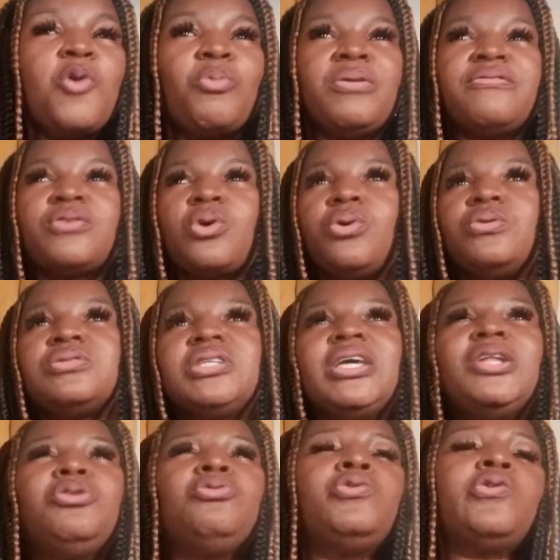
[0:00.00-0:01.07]
We've got
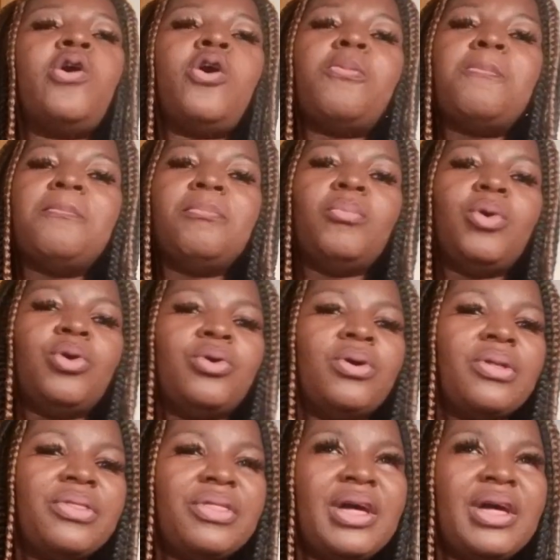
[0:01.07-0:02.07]
a lot more